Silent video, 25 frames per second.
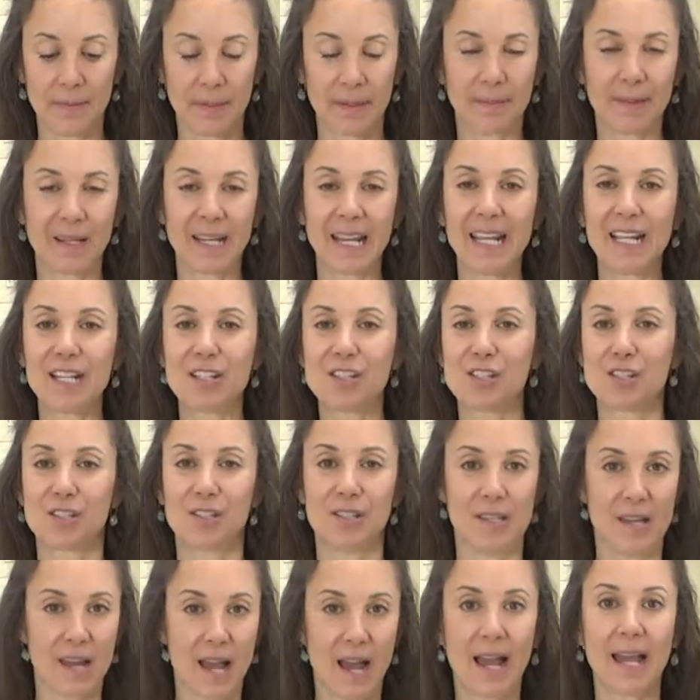I mean, each
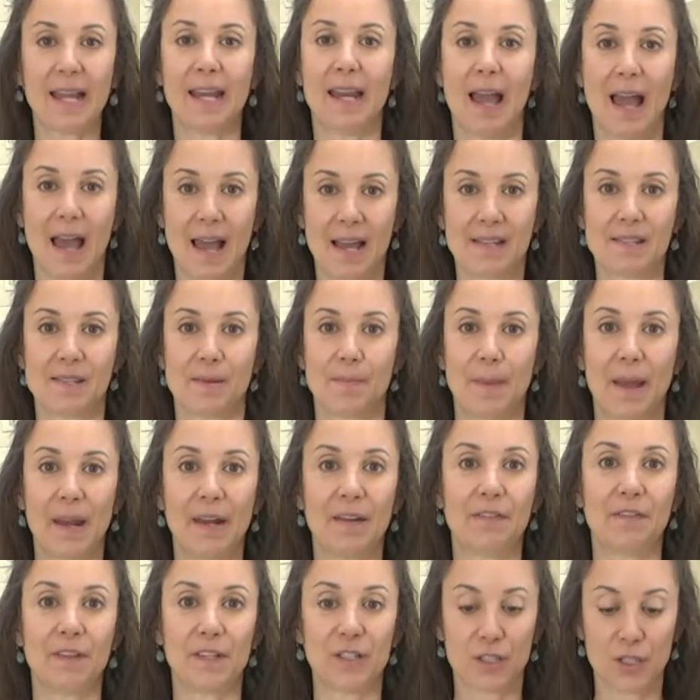nut has a
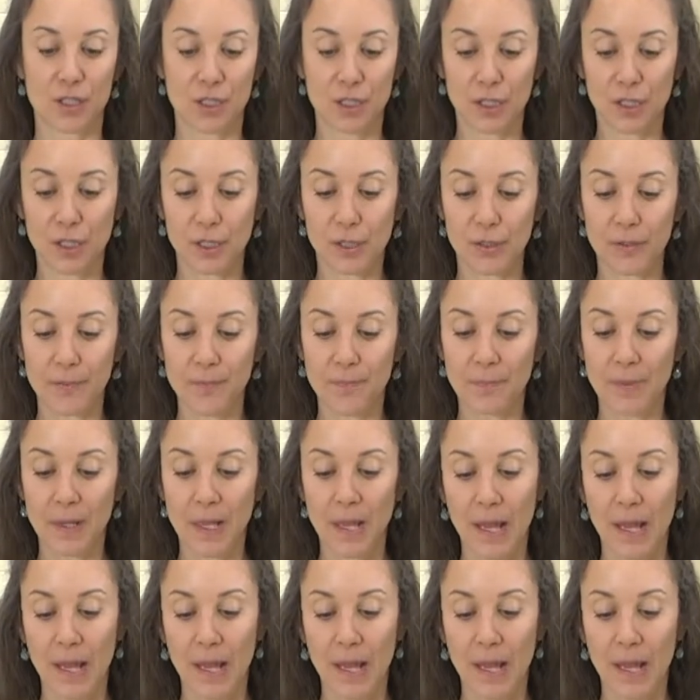benefit to you,